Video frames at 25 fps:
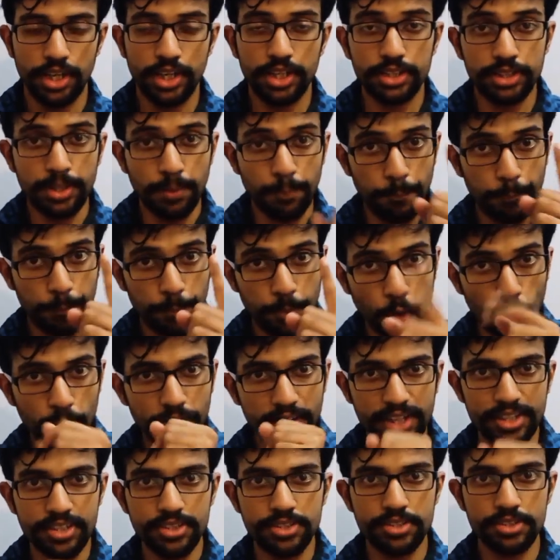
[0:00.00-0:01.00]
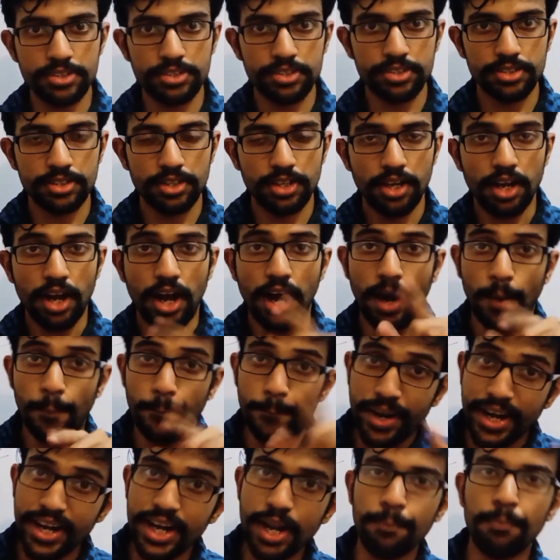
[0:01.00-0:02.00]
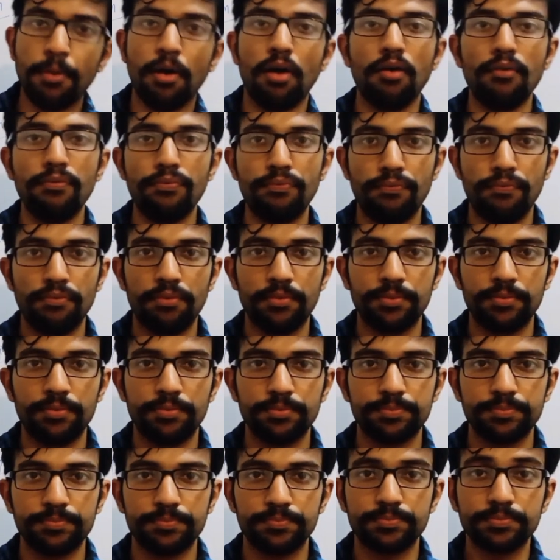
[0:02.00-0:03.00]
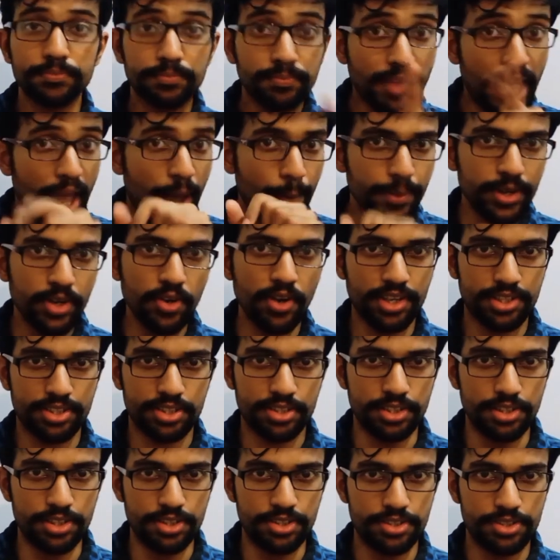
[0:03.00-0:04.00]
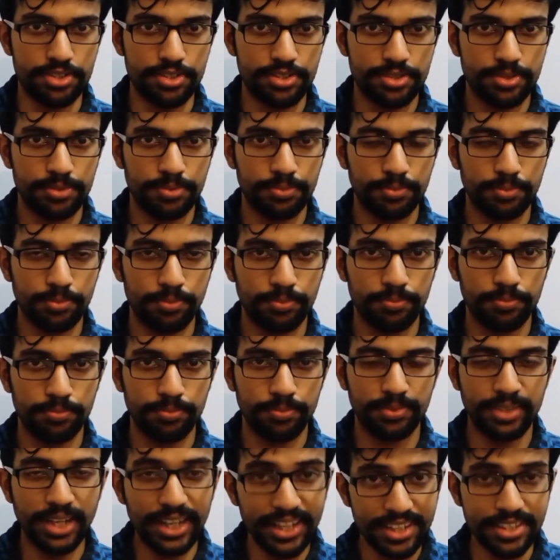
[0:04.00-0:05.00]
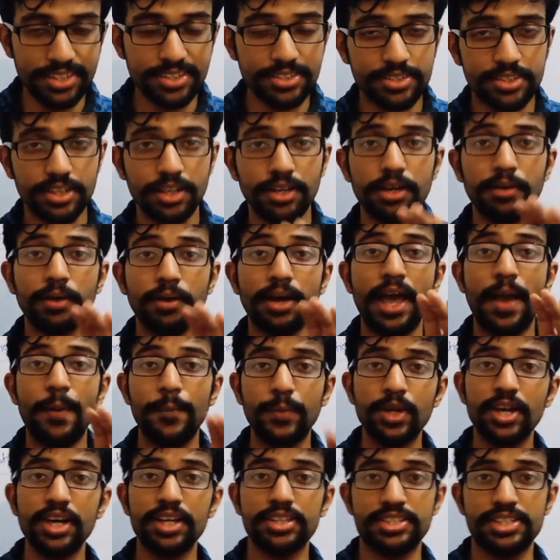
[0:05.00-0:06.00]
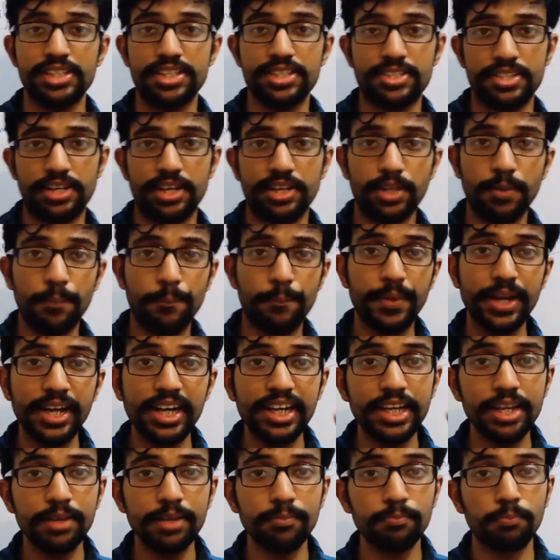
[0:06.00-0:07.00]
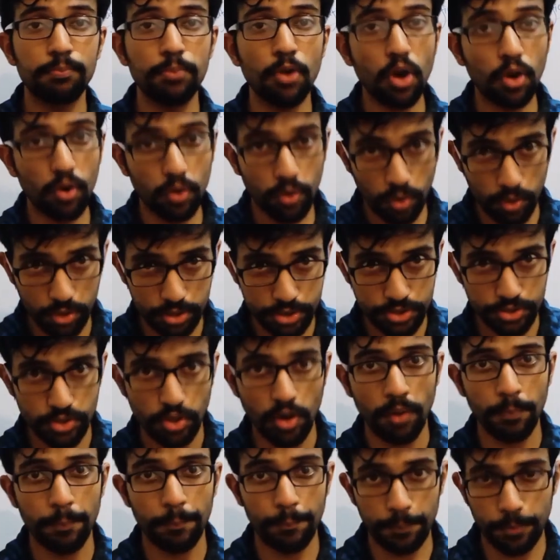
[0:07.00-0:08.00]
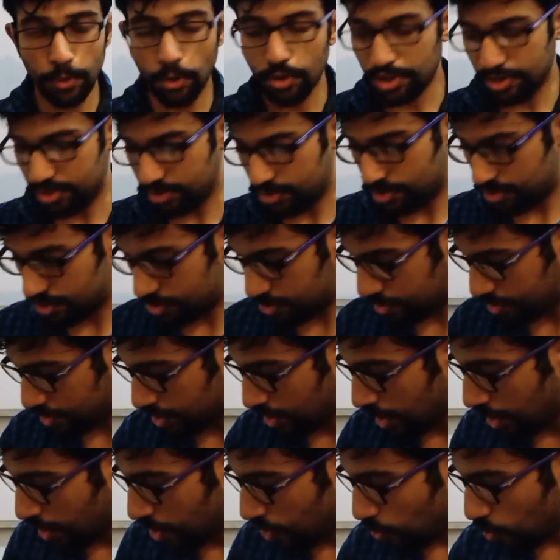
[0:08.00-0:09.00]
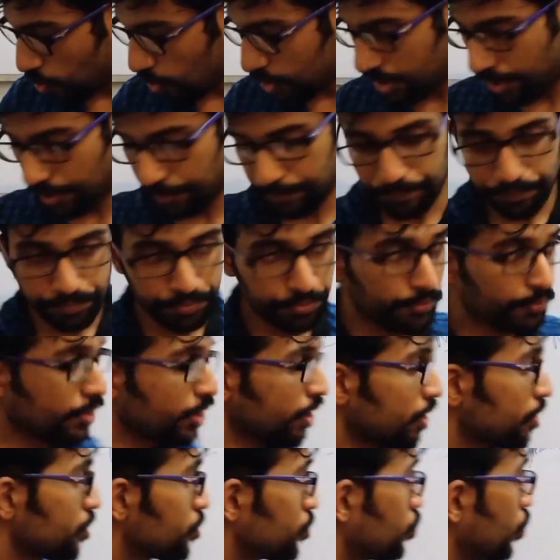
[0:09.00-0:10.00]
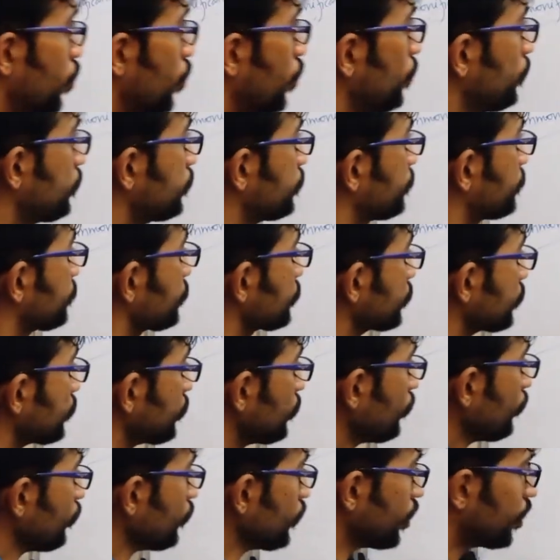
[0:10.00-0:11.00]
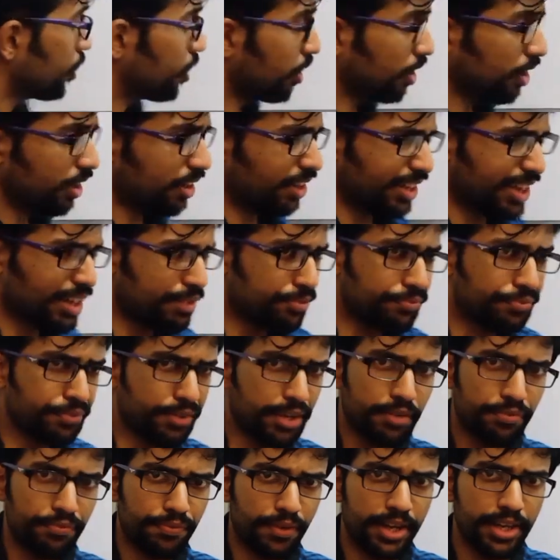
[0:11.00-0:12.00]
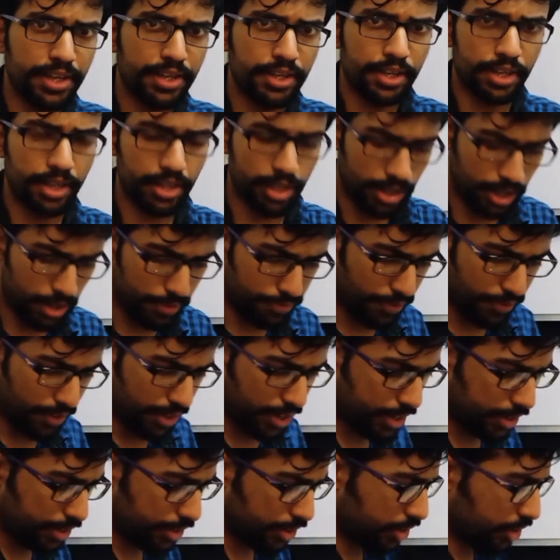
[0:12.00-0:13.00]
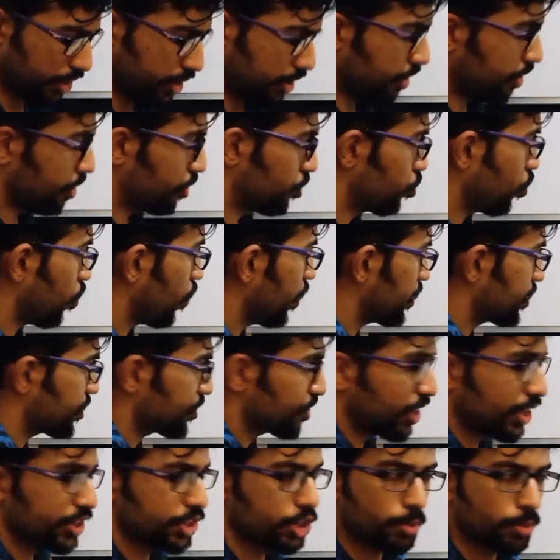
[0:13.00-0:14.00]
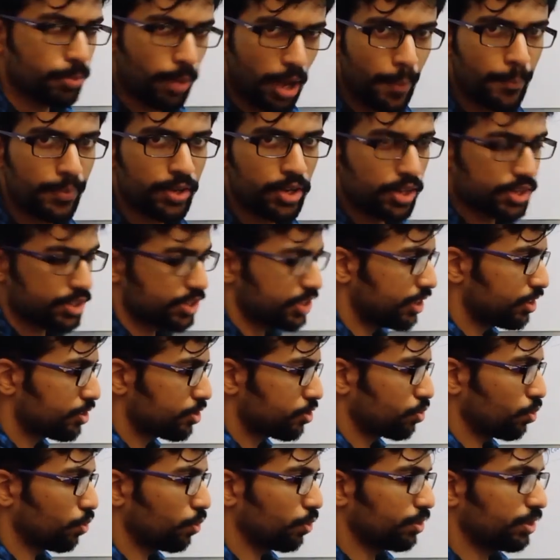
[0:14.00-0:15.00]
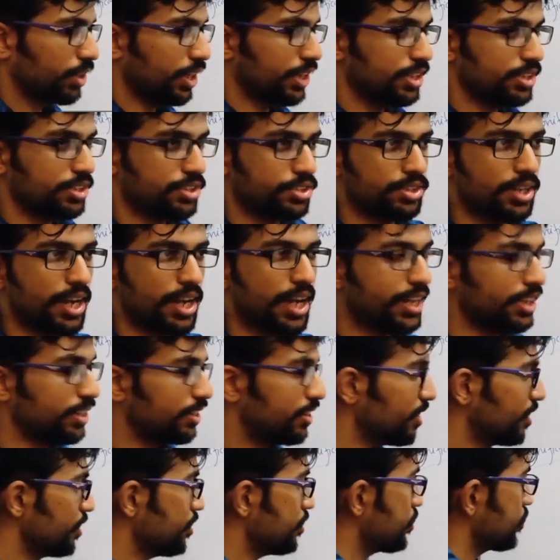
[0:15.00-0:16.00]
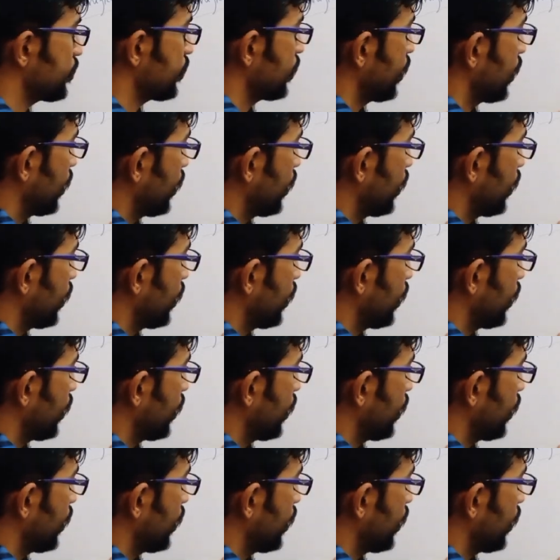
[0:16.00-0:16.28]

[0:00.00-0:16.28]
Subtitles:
The proteins are made up of amino acids. That is, the amino acids are the building blocks of proteins. Okay, so if I draw a structure of amino acids, so that is like this.